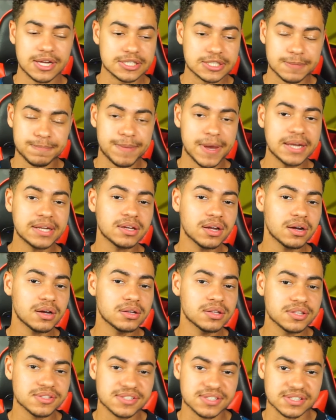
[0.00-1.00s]
Depending
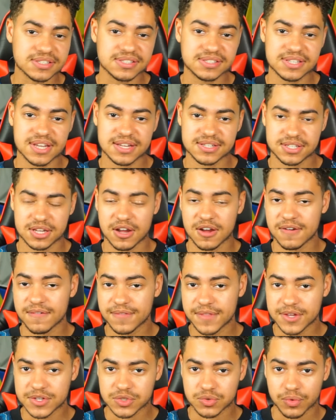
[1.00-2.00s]
on the success
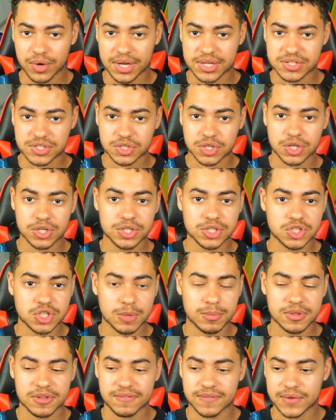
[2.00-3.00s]
of this race, could
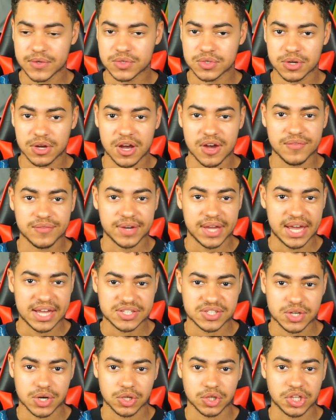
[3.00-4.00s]
determine the future of
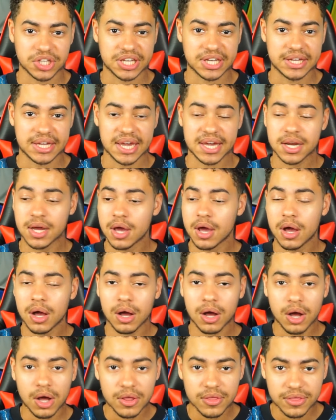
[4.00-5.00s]
NASCAR, looking at
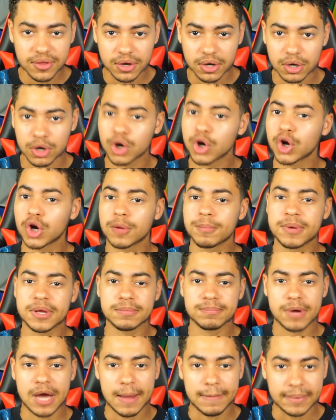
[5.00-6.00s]
other
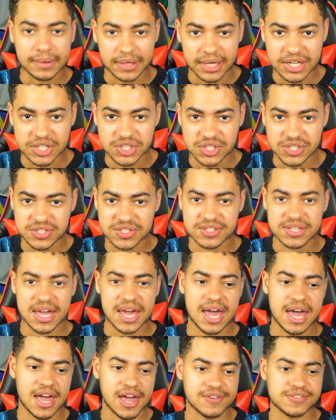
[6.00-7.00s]
urban populations
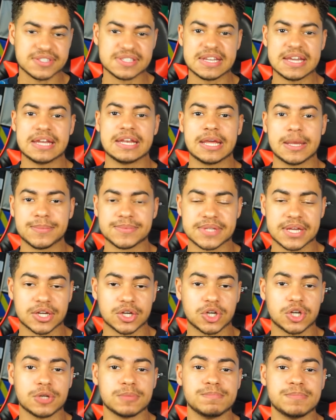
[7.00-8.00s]
that have stadiums that
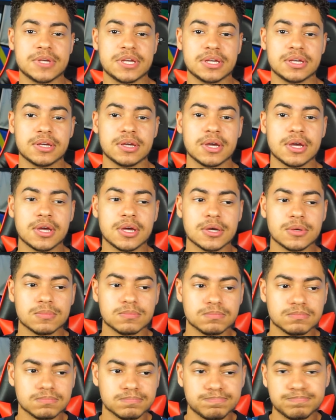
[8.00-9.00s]
could be
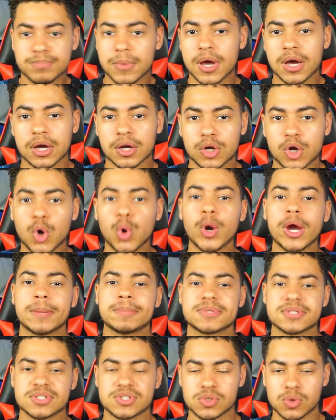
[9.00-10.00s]

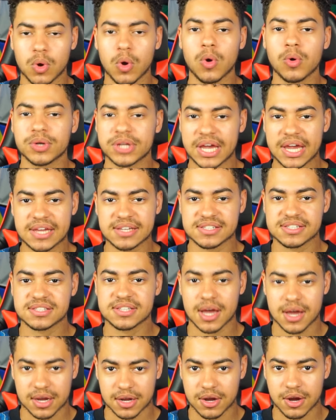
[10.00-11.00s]
equipped to hold a
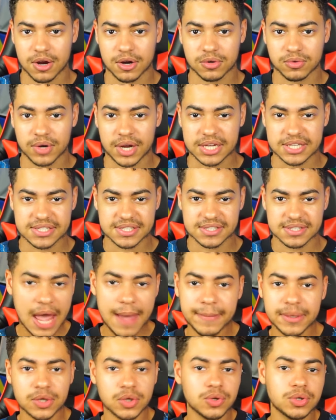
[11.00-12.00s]
stock car race. I
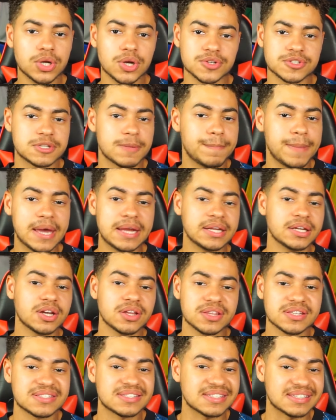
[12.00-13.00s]
mean, who knows? Depending
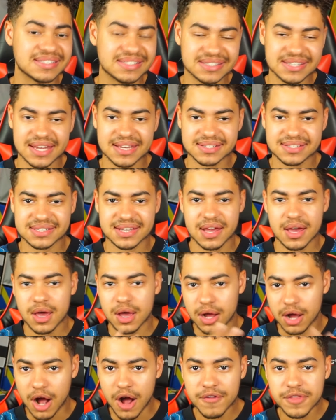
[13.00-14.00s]
on the success
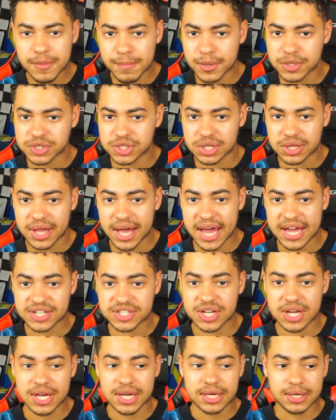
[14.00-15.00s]
of the Busch
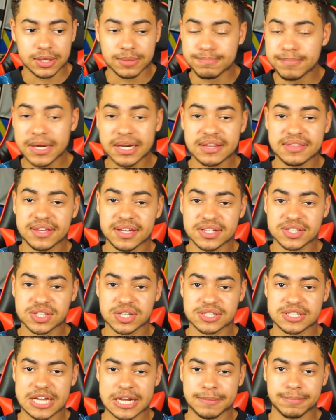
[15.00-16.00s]
Clash, many things
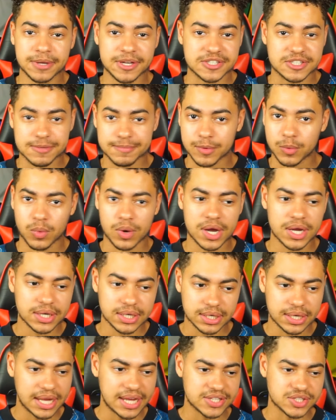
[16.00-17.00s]
could take place. Number
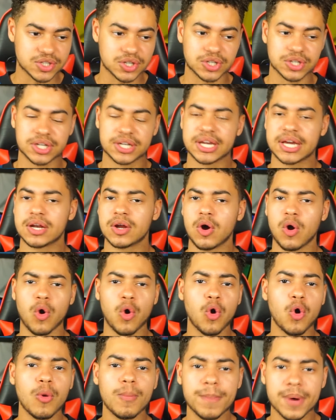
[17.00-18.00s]
one, NASCAR could get a
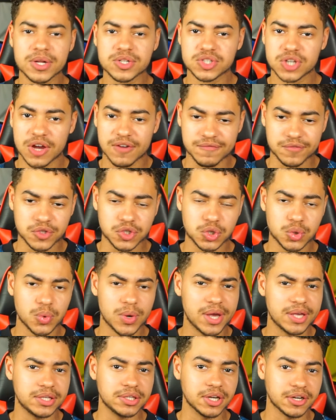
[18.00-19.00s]
whole bunch of new
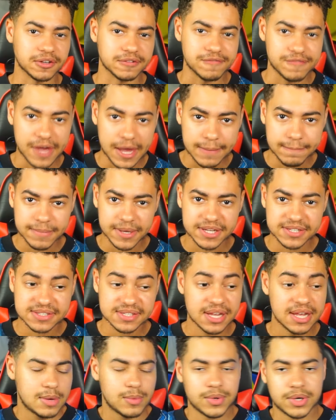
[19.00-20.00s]
and young fan
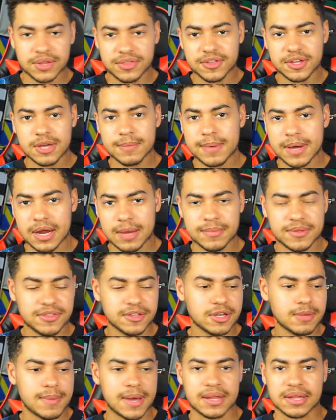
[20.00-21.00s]
base. And when you think about it,
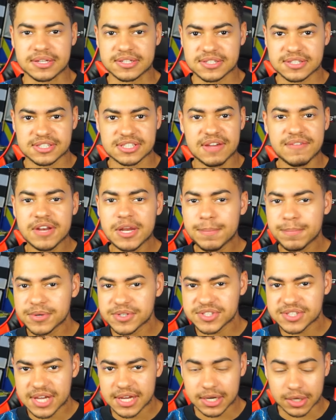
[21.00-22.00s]
think about this.
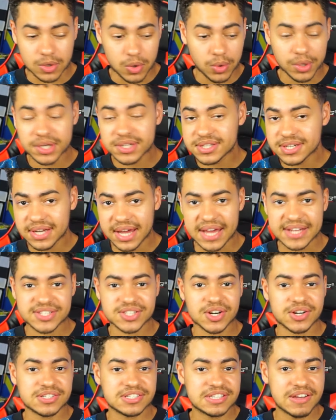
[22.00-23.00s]
70%, according to
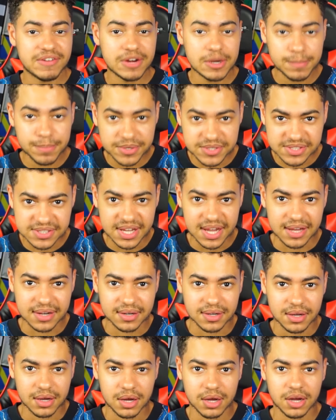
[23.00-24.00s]
NASCAR,
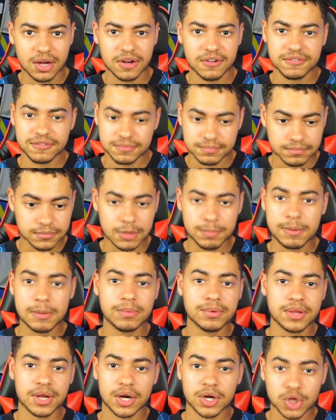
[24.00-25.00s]
70% of the
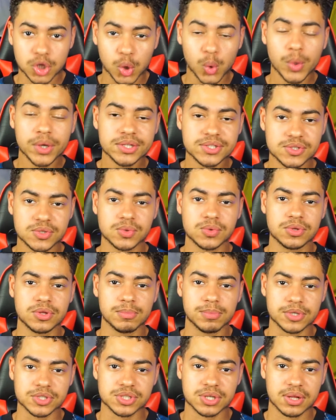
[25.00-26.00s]
people that are going to the
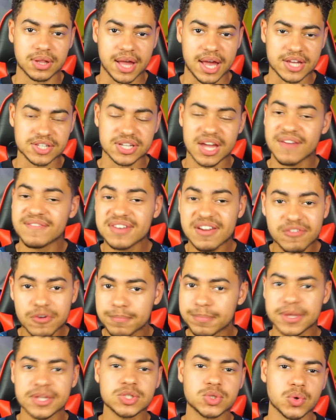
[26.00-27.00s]
Busch Clash have never
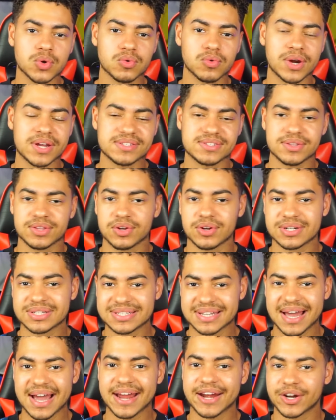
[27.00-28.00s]
been to a race in their
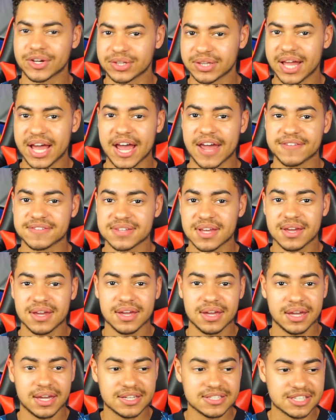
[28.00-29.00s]
entire lives.
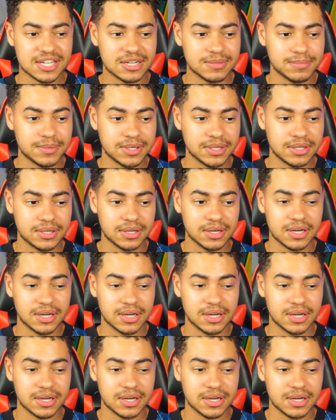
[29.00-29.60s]
It's going to be